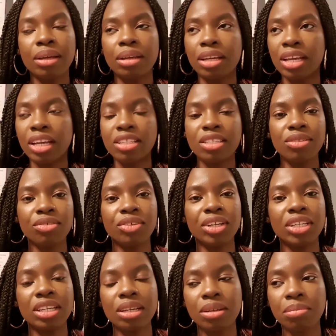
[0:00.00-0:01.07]
getting
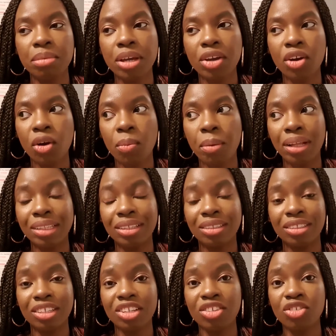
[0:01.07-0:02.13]
ready, makeup, and then
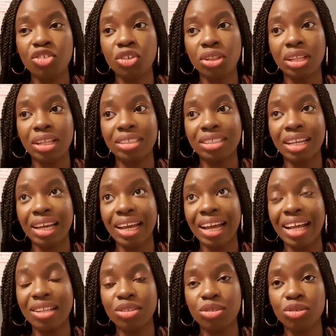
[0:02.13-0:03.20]
the intro that I
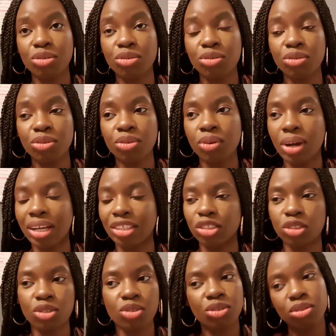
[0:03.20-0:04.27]
had to do. I
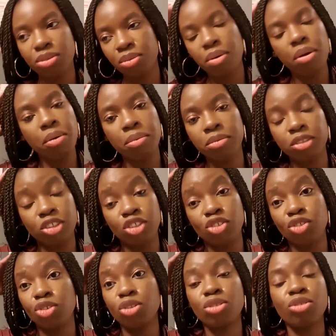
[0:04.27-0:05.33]
just did
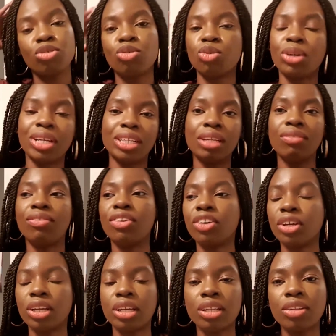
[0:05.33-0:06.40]
not do any
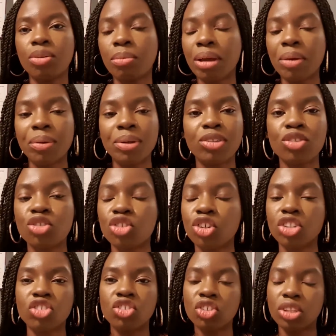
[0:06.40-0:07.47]
vlogging on my way to
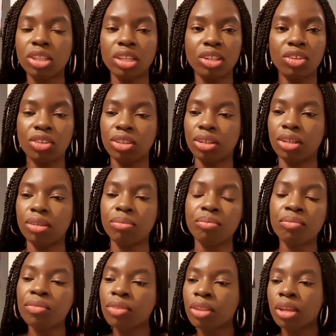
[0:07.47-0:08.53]
church. Nothing.
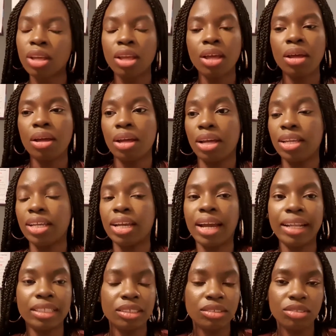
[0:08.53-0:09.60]
Yeah,
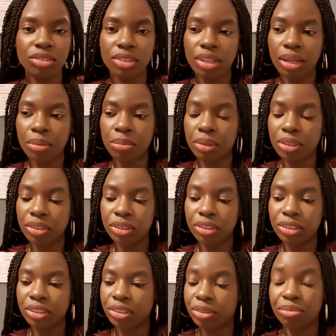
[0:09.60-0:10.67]
I didn't do that
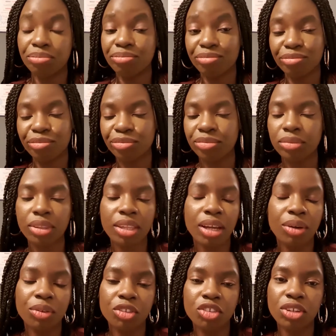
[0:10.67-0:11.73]
because
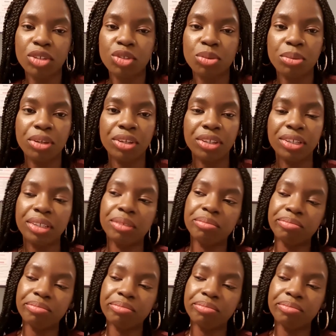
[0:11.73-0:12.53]
I was trying to be early.